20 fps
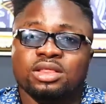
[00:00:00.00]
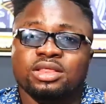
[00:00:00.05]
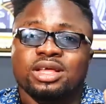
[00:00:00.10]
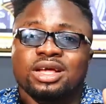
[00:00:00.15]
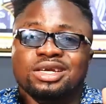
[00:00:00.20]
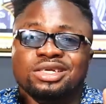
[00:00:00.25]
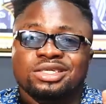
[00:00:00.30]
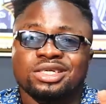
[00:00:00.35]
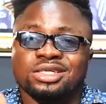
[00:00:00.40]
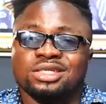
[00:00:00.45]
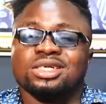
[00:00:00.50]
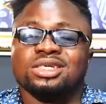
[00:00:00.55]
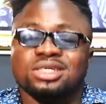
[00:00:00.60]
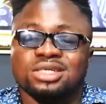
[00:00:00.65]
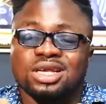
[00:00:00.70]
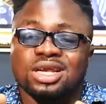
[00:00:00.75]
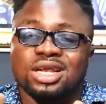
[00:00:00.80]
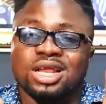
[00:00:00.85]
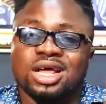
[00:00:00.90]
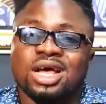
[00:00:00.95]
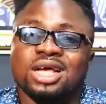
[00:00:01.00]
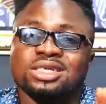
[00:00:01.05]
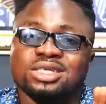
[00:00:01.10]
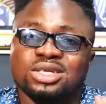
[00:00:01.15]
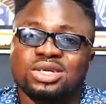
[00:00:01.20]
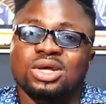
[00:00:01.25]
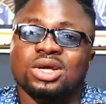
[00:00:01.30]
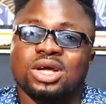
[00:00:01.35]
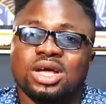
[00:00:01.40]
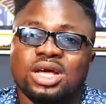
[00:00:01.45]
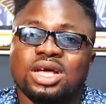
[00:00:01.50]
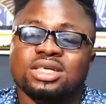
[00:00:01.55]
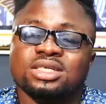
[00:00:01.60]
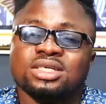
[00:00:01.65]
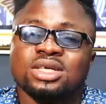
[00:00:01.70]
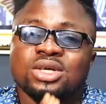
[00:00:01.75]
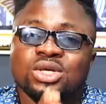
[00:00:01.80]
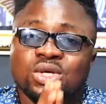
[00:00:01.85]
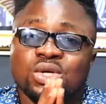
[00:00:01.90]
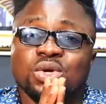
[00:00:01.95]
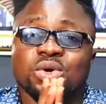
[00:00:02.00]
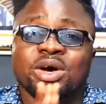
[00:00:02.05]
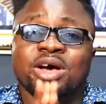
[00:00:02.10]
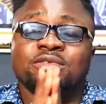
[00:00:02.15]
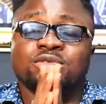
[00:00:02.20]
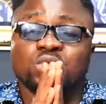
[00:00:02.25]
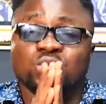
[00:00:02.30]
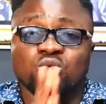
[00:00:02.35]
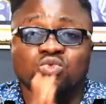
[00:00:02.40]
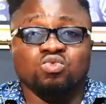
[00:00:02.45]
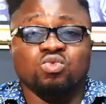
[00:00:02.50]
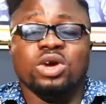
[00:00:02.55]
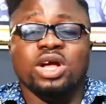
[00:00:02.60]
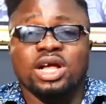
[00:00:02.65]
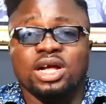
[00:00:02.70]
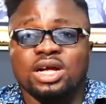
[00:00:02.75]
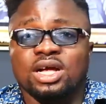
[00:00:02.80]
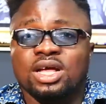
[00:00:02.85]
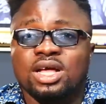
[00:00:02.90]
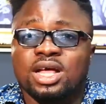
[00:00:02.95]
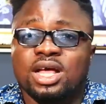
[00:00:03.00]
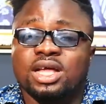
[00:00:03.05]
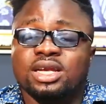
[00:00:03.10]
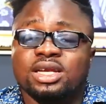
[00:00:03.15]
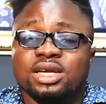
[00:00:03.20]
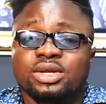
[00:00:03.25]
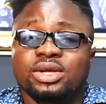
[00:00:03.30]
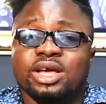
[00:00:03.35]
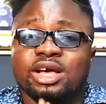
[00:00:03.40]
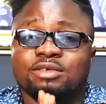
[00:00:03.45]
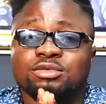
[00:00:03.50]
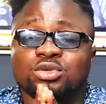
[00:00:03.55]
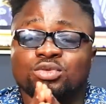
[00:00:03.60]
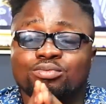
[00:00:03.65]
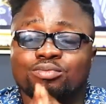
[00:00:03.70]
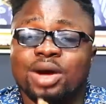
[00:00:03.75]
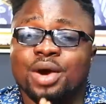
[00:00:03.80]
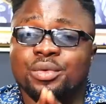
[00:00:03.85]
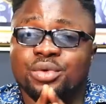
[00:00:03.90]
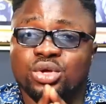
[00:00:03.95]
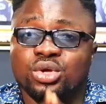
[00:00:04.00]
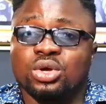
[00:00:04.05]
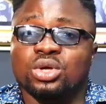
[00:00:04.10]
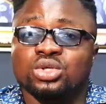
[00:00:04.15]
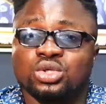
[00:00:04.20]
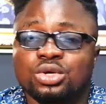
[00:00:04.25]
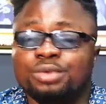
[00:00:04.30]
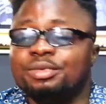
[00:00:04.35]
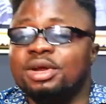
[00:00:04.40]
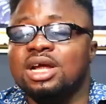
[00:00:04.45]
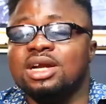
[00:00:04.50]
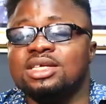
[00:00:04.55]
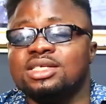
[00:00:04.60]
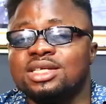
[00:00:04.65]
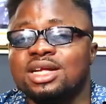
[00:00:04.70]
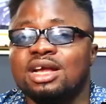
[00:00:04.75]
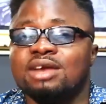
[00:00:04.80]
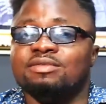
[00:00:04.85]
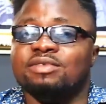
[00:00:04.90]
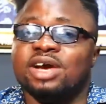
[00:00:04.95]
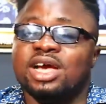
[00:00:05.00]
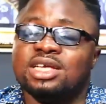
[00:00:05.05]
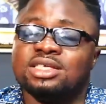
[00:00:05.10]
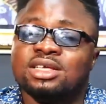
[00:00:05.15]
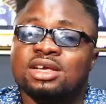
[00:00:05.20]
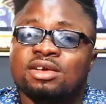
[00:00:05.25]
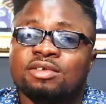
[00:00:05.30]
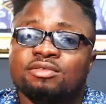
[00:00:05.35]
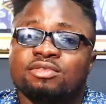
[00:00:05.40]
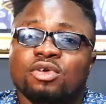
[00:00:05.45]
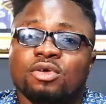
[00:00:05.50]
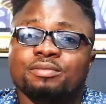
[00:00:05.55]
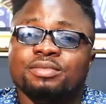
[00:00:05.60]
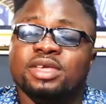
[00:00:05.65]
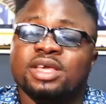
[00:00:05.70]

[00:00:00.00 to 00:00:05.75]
that decision lies in your hands. You have to work, and then you have to marry your job. That is the advice from